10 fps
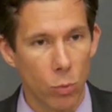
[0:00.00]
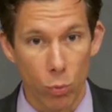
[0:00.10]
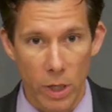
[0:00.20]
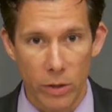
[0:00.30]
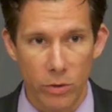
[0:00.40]

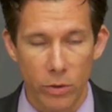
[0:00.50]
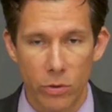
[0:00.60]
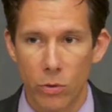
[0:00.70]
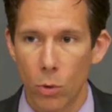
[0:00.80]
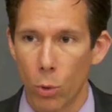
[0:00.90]

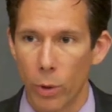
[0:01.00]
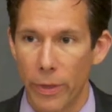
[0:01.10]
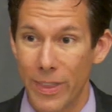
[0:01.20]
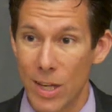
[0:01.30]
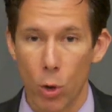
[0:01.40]
racist or
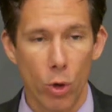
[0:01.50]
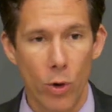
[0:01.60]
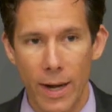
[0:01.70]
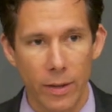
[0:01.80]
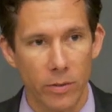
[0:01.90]

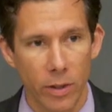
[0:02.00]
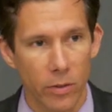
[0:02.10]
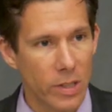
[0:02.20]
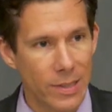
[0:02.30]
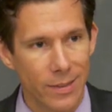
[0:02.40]
theocratic sense.
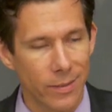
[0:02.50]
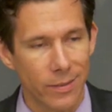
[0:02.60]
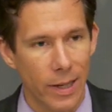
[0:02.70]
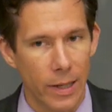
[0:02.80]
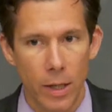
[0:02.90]
He didn't
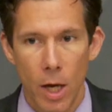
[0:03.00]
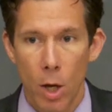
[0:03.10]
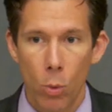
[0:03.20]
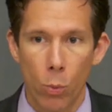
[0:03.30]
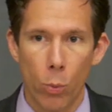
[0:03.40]
say,
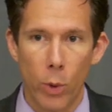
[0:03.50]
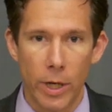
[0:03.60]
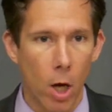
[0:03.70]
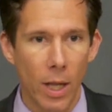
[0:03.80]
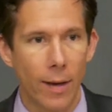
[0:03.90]
we
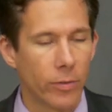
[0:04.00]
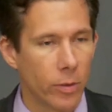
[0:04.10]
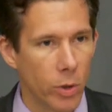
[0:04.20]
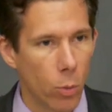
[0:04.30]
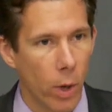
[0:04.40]
all have to
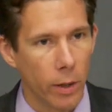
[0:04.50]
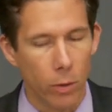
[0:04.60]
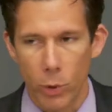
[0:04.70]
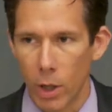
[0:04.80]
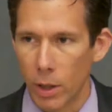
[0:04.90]
be white,
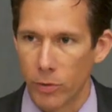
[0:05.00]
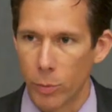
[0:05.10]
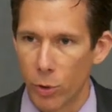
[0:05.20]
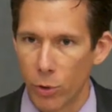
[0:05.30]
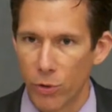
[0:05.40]
we all have to
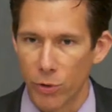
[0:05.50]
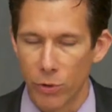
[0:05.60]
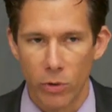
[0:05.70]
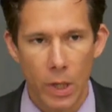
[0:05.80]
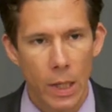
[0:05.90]
be
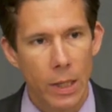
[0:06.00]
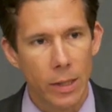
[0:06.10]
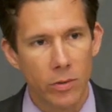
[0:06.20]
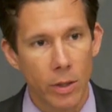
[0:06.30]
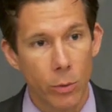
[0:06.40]
Christians.
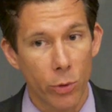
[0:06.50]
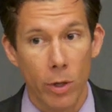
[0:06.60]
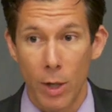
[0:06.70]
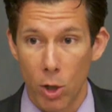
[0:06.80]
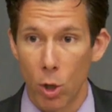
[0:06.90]
He said it was rather
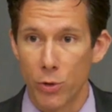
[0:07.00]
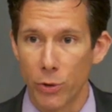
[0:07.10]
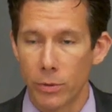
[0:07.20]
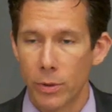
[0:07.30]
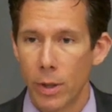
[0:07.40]
about culture,
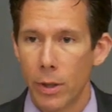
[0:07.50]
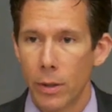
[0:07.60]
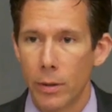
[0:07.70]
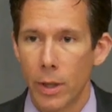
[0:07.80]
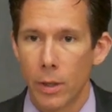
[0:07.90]

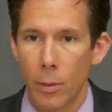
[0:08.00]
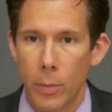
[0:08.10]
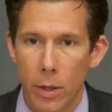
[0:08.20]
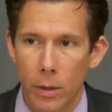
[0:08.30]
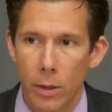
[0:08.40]
that
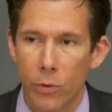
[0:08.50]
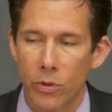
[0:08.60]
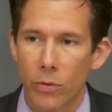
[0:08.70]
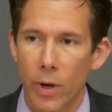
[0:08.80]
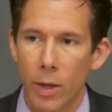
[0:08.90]
America was
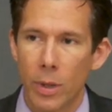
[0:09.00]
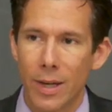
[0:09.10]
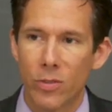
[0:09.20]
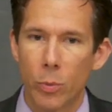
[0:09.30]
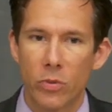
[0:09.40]
defined by
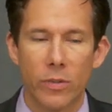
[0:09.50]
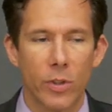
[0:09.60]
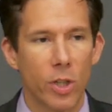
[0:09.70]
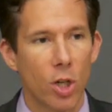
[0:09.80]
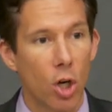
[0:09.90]
a
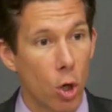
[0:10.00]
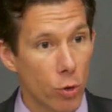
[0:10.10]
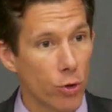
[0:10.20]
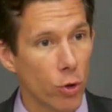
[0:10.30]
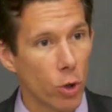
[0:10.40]
specific
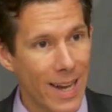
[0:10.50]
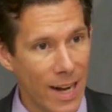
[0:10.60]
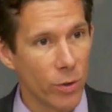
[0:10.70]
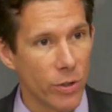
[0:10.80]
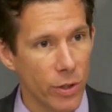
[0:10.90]
cultural
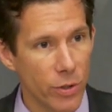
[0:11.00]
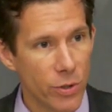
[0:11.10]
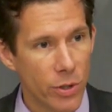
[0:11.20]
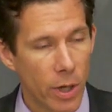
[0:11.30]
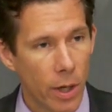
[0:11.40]

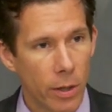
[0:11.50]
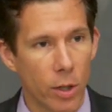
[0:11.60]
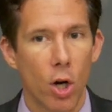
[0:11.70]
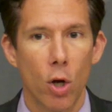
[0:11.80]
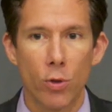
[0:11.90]
heritage, the
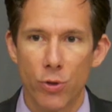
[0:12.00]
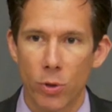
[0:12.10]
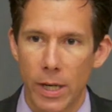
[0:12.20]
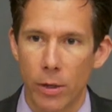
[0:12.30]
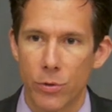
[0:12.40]

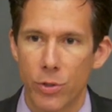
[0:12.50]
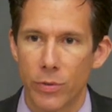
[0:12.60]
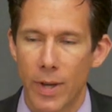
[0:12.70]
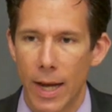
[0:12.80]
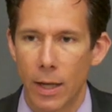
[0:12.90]
cultural heritage
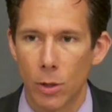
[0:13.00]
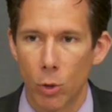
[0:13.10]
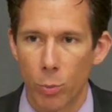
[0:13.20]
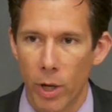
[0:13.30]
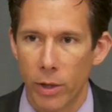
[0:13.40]
of Anglo
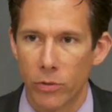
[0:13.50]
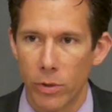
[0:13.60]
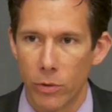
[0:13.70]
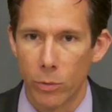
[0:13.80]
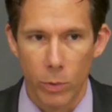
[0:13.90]

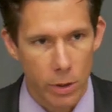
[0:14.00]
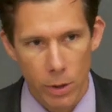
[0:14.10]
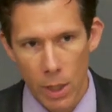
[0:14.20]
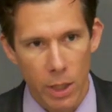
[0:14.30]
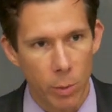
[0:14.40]
Protestantism. And
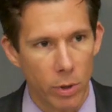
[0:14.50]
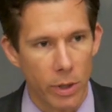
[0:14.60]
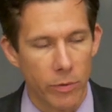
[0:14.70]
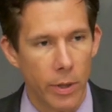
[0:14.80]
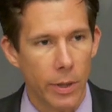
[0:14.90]
he
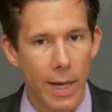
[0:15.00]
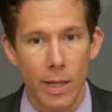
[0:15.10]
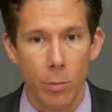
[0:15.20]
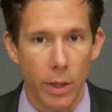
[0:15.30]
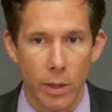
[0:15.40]
believed that
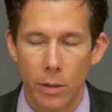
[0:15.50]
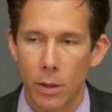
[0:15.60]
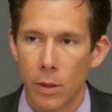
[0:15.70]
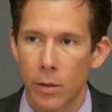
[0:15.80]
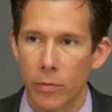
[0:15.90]
anybody
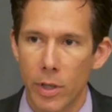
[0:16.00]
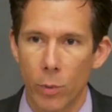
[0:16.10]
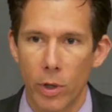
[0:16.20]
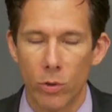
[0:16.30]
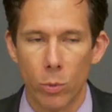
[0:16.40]
of any
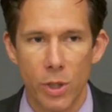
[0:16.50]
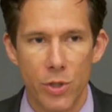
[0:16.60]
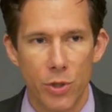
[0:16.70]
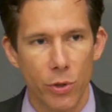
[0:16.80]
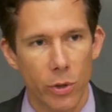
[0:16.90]
race or
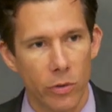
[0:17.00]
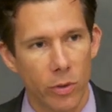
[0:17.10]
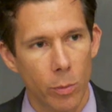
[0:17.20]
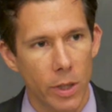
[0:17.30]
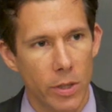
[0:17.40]
religion could
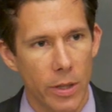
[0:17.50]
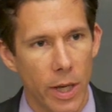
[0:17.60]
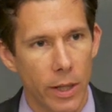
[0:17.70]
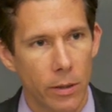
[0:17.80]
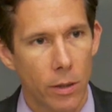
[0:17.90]
assimilate to
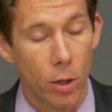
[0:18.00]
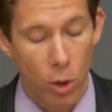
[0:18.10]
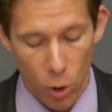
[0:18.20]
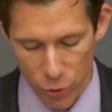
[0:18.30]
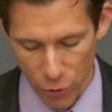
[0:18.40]
that
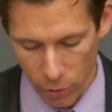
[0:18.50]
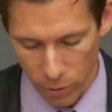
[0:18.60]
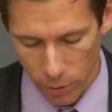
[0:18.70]
culture.